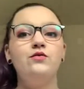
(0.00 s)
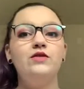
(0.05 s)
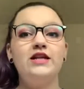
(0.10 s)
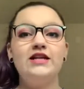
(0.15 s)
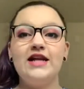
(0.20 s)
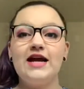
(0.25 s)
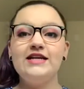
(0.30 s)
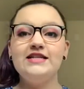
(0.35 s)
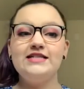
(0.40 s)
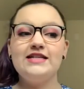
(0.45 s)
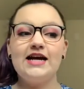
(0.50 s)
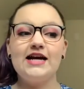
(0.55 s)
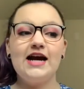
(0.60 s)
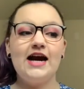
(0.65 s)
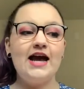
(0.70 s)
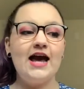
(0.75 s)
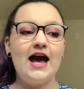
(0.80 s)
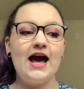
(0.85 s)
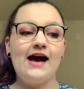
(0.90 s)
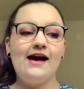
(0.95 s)
next stack I
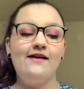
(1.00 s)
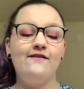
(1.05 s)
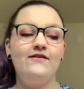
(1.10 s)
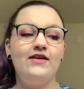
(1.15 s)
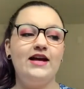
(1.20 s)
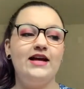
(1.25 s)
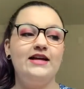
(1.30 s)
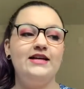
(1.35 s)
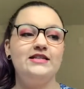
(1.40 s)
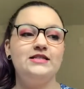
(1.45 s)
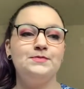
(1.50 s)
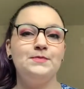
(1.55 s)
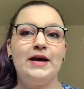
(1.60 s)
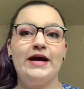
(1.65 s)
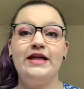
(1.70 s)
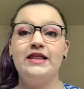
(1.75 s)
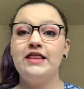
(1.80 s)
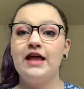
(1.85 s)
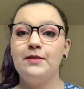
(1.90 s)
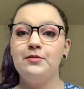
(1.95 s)
have is
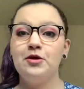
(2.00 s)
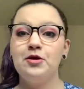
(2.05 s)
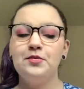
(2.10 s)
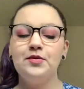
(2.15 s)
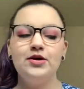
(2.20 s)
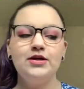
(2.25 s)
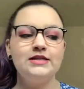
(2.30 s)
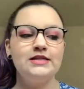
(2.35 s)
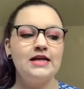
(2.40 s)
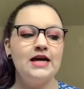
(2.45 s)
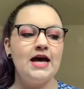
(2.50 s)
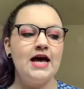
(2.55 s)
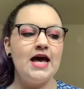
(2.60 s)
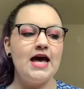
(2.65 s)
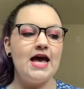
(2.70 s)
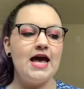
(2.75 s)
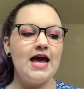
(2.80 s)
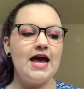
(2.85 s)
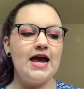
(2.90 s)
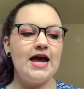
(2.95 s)
my library books,
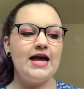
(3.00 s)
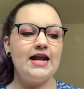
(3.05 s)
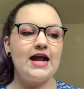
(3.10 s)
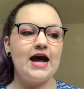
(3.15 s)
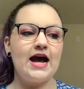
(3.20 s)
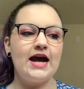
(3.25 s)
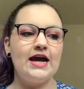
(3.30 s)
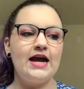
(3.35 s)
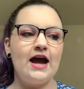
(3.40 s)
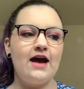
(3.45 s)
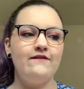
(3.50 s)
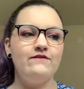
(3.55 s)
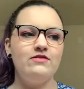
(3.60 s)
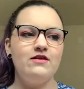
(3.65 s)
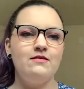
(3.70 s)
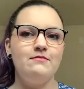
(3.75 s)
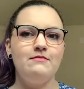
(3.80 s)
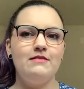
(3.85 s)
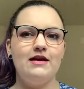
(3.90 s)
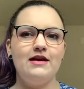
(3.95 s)
and I have
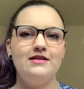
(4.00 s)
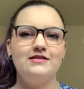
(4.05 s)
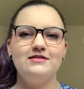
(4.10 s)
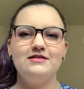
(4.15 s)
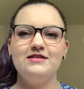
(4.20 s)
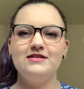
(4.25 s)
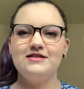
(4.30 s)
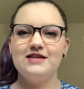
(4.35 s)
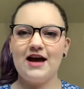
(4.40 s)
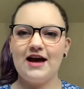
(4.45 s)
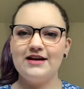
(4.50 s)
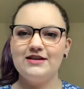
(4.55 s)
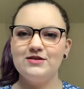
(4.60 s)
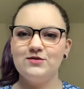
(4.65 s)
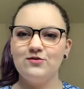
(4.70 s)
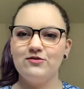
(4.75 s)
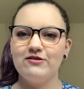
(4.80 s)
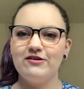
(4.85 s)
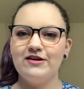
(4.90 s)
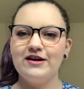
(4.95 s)
them in size
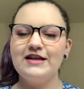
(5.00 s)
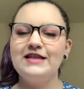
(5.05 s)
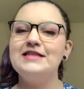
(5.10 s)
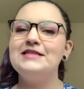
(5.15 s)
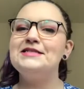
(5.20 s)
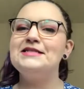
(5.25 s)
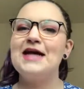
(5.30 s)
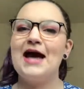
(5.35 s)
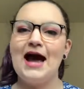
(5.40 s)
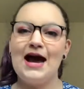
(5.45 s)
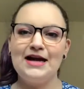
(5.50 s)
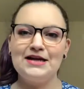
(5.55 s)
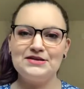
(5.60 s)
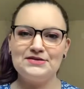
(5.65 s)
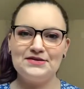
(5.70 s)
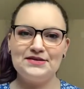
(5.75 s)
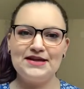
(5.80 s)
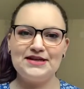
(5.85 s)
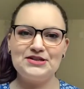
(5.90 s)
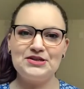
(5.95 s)
order in the stack,
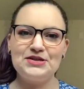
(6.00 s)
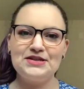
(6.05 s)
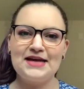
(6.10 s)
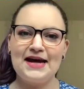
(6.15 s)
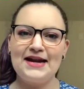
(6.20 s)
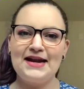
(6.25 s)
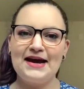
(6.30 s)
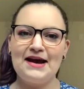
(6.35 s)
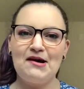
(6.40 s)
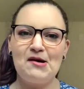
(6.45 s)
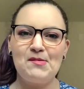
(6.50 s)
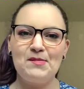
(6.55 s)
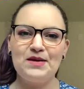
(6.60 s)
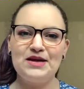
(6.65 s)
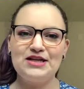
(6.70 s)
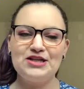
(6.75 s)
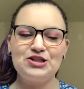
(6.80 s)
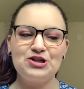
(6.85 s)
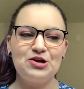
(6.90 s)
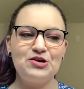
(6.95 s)
so that's just kind of how I'm going
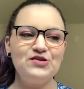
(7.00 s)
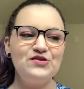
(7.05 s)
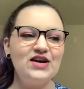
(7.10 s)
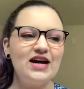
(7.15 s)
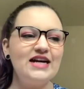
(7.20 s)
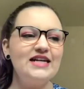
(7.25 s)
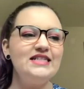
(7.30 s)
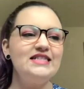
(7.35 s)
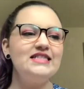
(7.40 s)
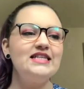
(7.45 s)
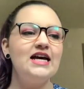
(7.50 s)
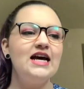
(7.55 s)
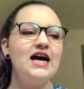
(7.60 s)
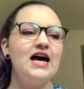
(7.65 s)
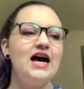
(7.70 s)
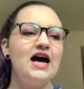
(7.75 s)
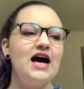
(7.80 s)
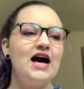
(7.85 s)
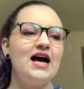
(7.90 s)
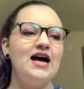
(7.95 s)
to show you guys.
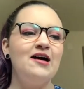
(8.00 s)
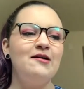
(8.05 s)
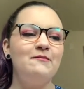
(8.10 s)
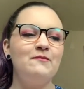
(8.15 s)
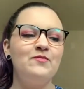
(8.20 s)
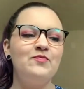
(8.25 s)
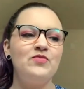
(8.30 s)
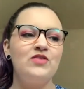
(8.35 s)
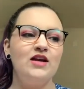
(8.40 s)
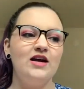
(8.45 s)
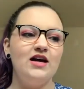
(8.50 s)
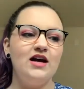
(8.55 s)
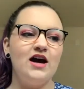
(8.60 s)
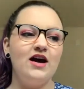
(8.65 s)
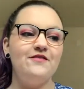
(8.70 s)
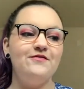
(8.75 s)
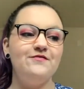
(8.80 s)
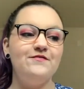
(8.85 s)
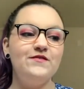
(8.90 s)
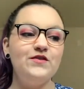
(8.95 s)
A
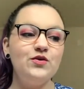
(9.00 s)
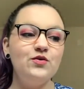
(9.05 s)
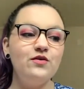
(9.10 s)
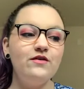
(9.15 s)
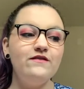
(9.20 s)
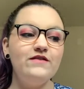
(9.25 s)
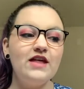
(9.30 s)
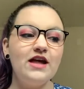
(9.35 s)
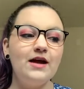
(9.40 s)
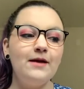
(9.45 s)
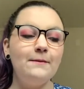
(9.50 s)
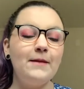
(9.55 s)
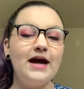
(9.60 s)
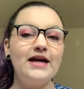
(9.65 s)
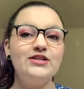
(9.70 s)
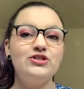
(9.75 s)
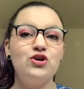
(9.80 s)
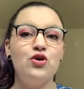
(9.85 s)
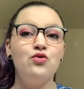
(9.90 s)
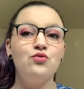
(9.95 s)
few of them I
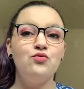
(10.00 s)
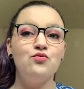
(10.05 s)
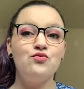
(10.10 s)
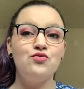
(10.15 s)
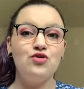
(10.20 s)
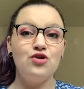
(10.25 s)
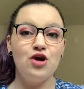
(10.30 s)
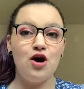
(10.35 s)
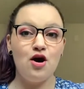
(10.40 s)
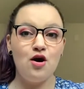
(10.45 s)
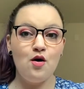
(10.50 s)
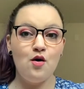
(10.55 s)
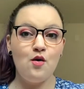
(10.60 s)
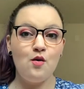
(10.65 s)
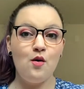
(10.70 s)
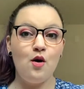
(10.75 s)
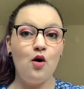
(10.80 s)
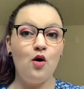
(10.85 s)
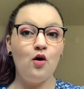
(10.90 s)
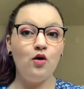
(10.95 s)
don't know
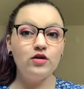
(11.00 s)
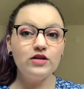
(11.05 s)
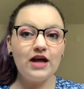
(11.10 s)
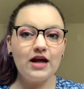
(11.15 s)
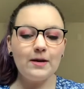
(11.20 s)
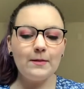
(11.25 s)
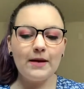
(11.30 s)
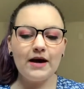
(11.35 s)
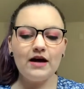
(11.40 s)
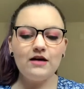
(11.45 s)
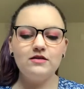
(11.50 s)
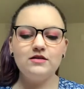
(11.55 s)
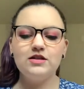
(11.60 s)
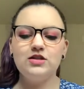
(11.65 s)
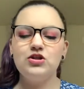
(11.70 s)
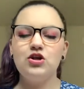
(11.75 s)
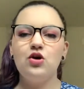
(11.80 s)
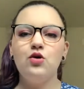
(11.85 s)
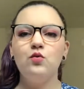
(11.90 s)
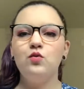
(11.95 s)
a whole lot about,
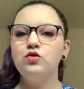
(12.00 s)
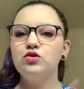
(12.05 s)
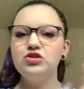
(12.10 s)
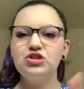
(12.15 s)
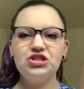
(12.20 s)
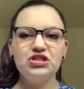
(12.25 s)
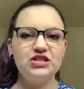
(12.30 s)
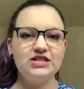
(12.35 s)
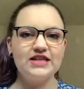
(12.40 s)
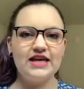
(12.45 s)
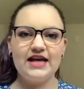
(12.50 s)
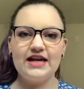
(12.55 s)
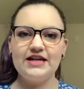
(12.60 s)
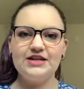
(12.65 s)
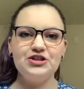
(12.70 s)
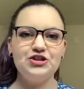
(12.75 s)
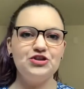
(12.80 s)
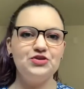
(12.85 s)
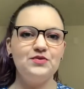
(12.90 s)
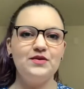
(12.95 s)
so we'll just get
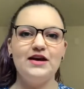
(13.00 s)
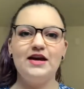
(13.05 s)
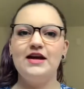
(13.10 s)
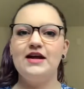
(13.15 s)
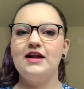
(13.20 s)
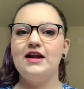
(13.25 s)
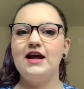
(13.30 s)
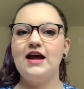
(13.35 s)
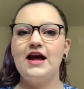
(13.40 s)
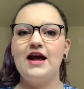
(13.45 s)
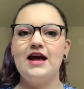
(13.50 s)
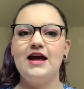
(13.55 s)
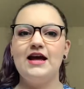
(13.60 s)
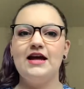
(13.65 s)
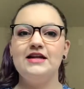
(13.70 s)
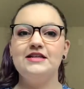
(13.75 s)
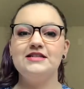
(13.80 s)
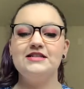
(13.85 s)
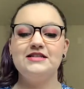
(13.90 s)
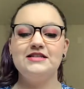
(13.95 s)
into it
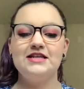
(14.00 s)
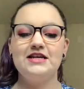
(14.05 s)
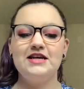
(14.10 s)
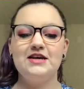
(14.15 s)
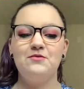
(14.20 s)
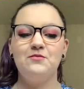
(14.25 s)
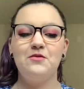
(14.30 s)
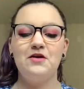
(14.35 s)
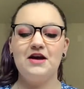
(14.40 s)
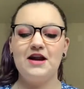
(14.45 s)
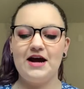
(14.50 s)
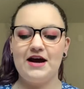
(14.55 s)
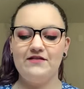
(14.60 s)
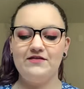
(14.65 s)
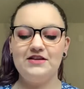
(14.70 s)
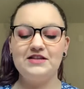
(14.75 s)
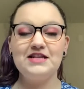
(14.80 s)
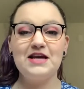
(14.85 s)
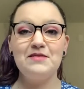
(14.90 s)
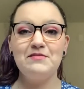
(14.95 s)
and see what I have to
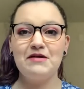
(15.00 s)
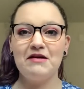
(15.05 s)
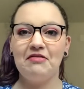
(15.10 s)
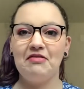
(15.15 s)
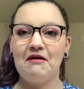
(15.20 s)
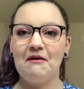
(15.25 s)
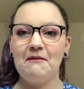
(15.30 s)
say about them.